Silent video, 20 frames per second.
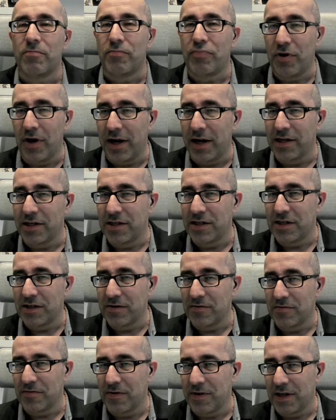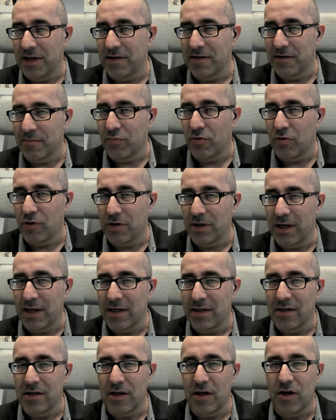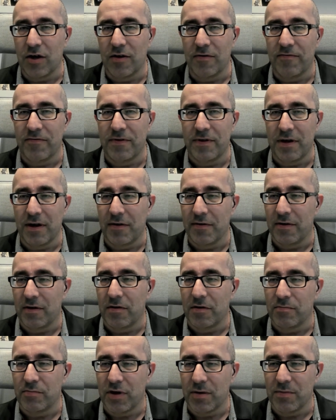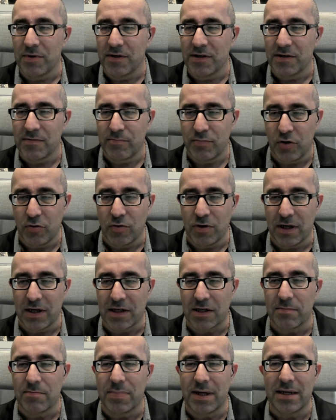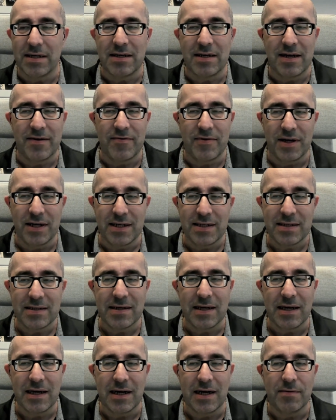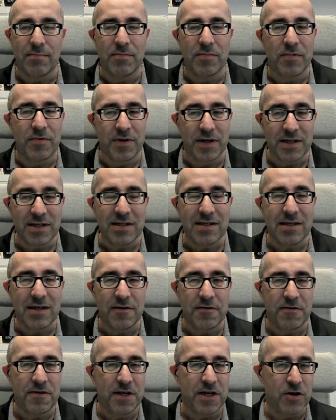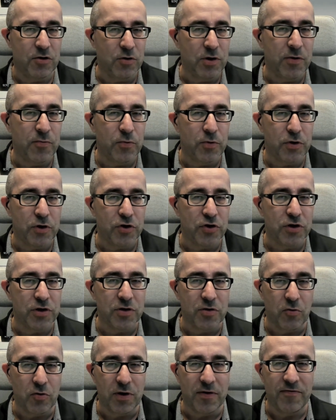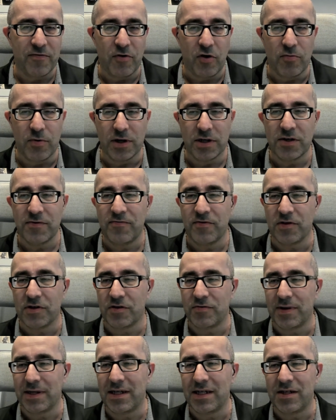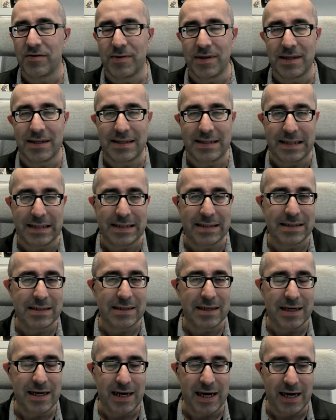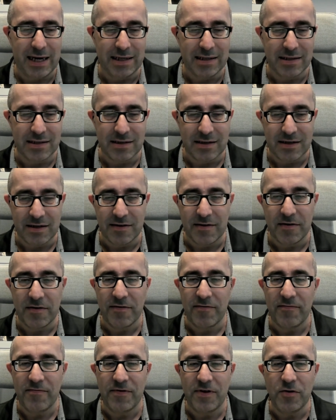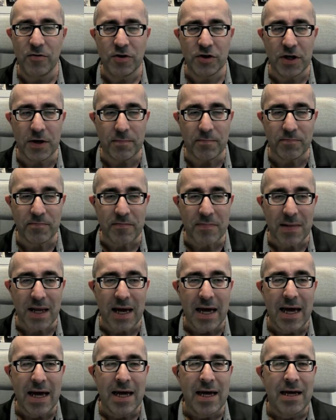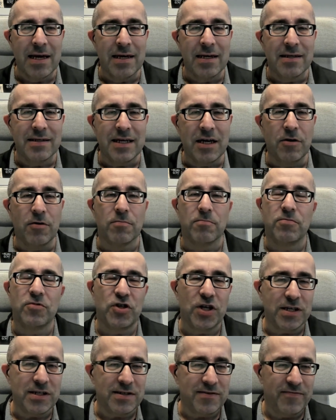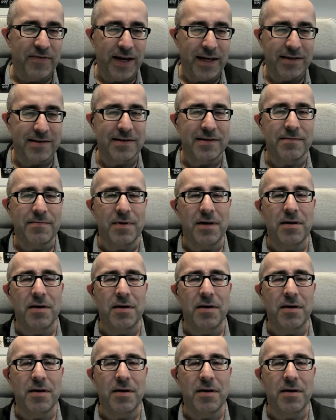Prior to the support end of the other on-premises product. But nevertheless, this is the only version going forward for 2026 and the future. So just the facts.